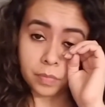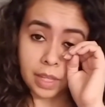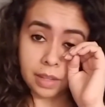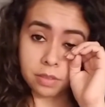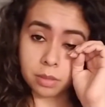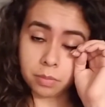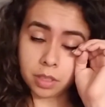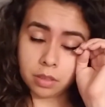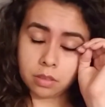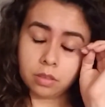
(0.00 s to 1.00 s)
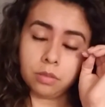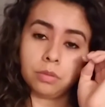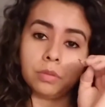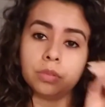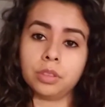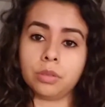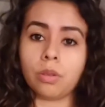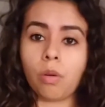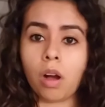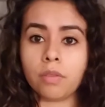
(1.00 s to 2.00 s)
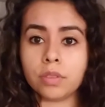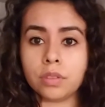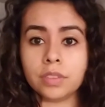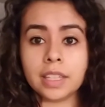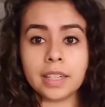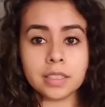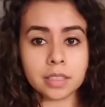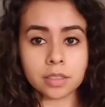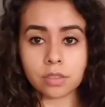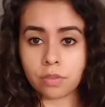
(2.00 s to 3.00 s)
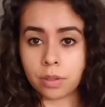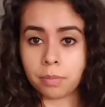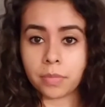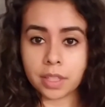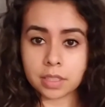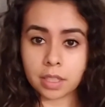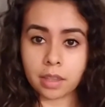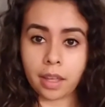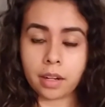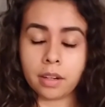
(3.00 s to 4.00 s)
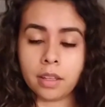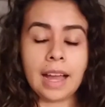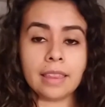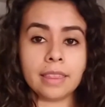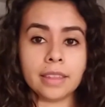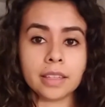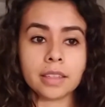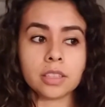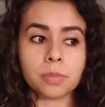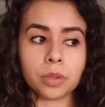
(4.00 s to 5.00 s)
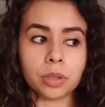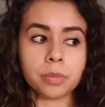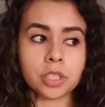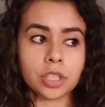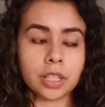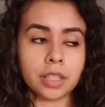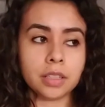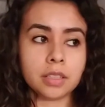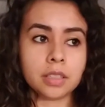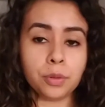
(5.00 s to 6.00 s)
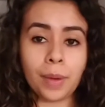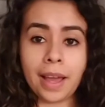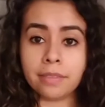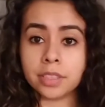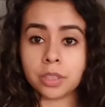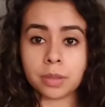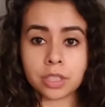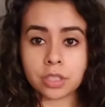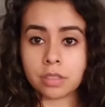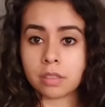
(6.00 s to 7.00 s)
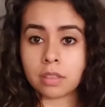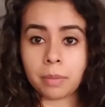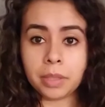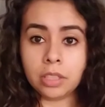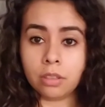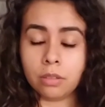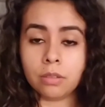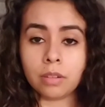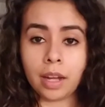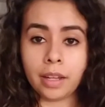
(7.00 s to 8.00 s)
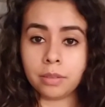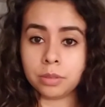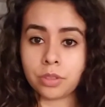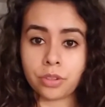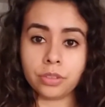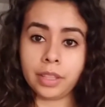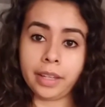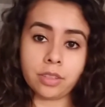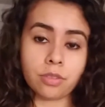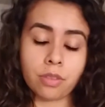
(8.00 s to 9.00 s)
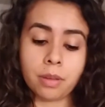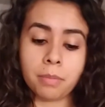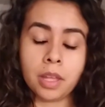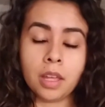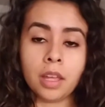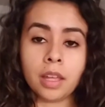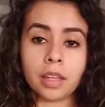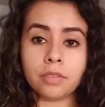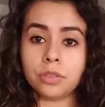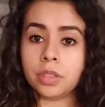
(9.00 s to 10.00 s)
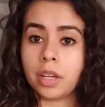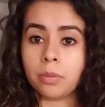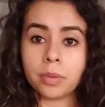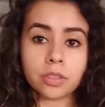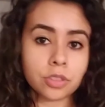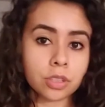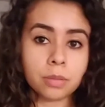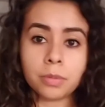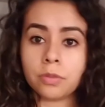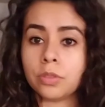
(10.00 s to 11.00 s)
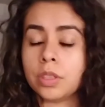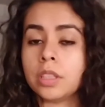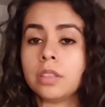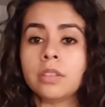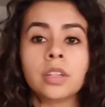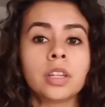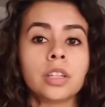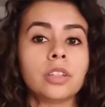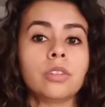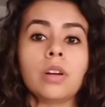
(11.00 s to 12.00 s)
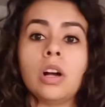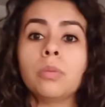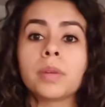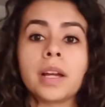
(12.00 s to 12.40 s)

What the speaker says: have something to, you know, go off of, get ideas from, things like that. I think that's pretty much it. If you have any questions, let me know. I will certainly answer them. If you need help in the gym, if you need, you know, help